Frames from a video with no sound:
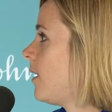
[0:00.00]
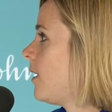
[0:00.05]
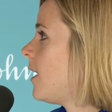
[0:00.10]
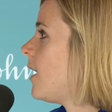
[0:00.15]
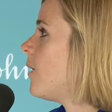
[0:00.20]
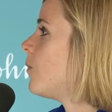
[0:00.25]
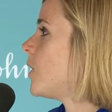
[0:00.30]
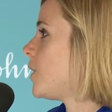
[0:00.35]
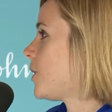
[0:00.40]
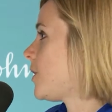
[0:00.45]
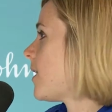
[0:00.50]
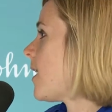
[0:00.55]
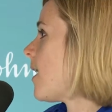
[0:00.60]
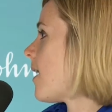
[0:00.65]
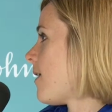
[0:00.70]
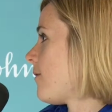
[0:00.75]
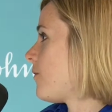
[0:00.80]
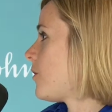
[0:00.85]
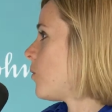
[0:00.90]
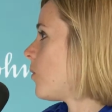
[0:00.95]
in which they
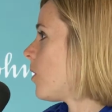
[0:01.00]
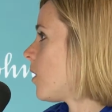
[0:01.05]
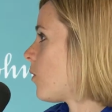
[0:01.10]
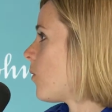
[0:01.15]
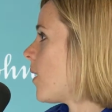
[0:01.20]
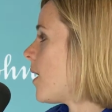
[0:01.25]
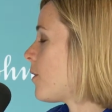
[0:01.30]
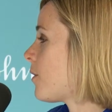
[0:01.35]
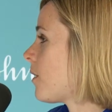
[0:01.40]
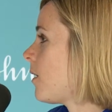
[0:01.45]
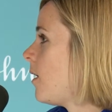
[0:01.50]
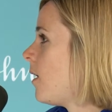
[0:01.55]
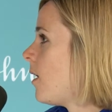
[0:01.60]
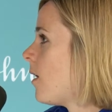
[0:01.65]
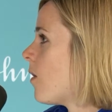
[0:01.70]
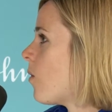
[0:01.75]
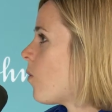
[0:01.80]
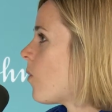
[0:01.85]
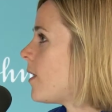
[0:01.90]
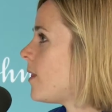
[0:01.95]
have to work with.
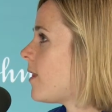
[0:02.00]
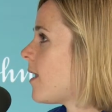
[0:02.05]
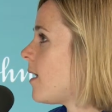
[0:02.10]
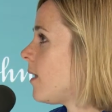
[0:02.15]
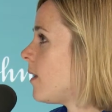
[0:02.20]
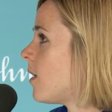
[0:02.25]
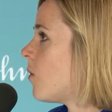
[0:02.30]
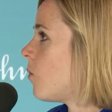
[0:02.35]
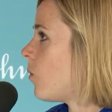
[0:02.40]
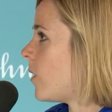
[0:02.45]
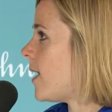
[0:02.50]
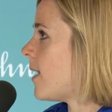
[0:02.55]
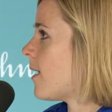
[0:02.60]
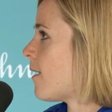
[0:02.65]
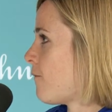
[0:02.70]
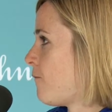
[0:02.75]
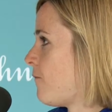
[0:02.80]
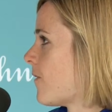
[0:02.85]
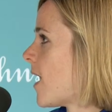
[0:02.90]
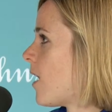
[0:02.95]
One thing that we
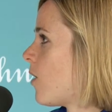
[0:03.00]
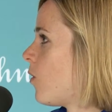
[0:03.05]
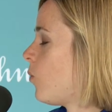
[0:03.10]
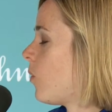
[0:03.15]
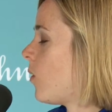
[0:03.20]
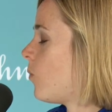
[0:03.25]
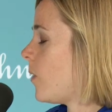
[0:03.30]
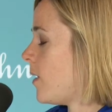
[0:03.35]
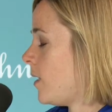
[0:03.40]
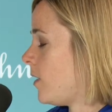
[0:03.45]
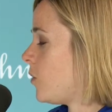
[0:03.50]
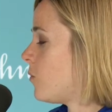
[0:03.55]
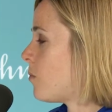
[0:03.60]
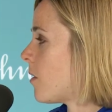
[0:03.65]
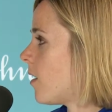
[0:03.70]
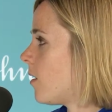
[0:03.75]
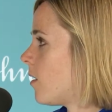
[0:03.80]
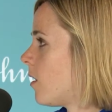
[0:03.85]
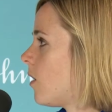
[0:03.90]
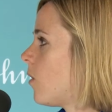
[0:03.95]
have found when we do
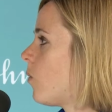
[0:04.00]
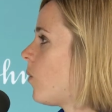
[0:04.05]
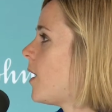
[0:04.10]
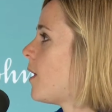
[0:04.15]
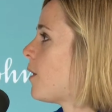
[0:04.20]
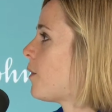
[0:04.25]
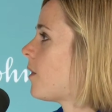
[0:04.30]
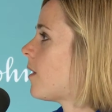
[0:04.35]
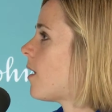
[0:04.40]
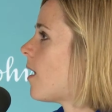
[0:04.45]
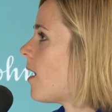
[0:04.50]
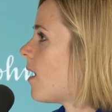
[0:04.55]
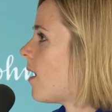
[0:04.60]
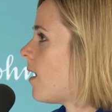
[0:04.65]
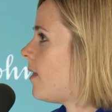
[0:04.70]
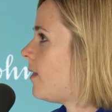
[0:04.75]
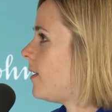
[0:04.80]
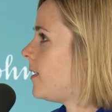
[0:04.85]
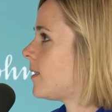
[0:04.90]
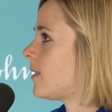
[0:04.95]
partner with
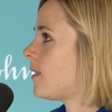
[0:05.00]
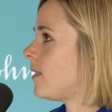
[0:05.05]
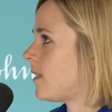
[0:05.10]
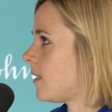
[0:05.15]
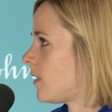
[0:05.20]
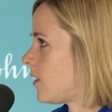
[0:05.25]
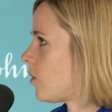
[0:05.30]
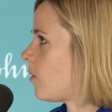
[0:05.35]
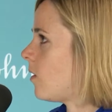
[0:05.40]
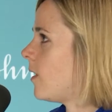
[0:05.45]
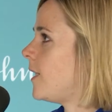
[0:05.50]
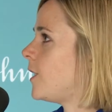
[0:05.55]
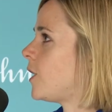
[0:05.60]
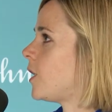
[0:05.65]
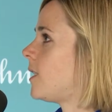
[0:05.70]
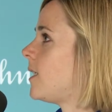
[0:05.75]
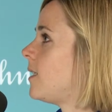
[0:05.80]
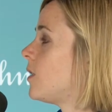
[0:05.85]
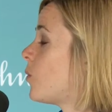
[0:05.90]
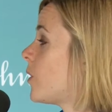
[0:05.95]
these statistical
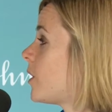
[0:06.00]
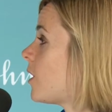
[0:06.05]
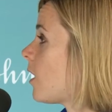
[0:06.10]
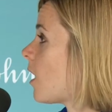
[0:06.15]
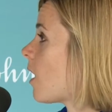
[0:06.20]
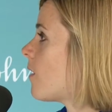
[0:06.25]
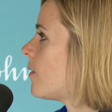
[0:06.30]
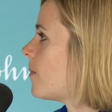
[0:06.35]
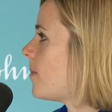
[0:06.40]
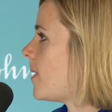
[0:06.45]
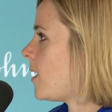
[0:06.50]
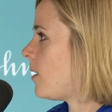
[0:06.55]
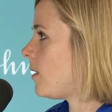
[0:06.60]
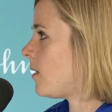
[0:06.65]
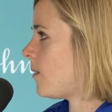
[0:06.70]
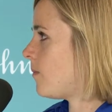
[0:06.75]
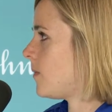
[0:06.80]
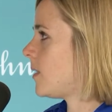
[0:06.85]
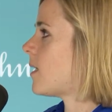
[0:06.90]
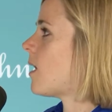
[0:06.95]
agencies, with the government
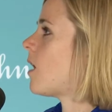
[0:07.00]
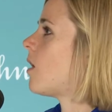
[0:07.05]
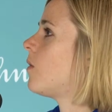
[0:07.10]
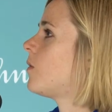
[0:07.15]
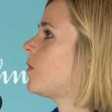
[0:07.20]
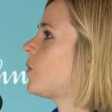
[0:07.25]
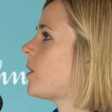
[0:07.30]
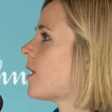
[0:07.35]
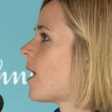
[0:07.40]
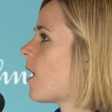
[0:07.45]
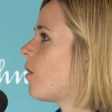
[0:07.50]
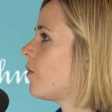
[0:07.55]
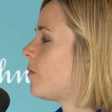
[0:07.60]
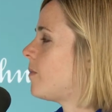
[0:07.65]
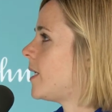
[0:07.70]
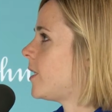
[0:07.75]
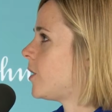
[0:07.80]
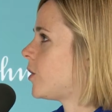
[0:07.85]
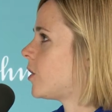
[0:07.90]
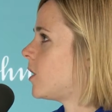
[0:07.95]
themselves, with the health
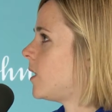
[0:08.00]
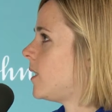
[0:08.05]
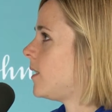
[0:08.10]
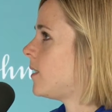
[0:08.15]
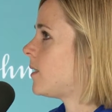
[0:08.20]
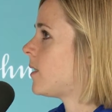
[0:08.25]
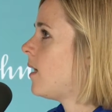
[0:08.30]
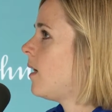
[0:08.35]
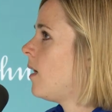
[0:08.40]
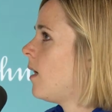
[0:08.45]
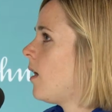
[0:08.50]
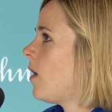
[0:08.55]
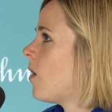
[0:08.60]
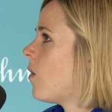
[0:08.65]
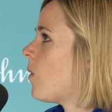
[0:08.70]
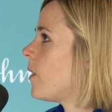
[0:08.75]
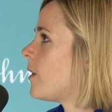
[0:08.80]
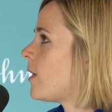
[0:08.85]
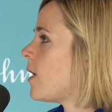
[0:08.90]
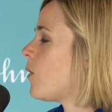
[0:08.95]
ministries,
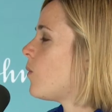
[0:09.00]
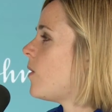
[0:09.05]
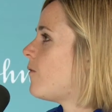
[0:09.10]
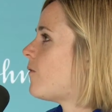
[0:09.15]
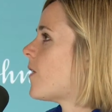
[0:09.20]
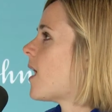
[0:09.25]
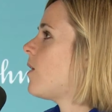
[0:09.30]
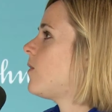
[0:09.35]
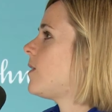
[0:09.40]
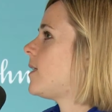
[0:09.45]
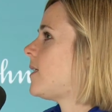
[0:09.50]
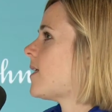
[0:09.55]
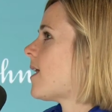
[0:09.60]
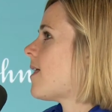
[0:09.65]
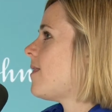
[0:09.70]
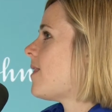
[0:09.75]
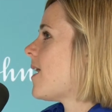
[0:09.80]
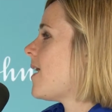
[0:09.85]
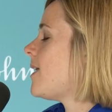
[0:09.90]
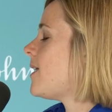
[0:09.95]
one thing we found is
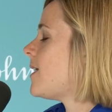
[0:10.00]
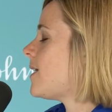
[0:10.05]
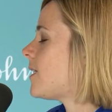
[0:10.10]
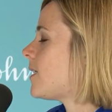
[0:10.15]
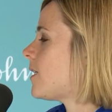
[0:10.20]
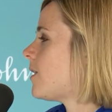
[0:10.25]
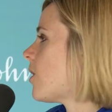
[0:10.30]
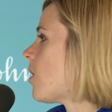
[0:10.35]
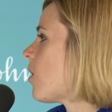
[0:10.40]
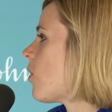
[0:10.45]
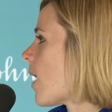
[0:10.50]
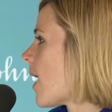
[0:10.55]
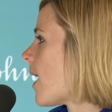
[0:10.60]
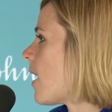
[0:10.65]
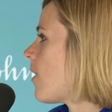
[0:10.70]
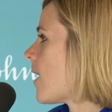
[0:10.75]
that they need to know how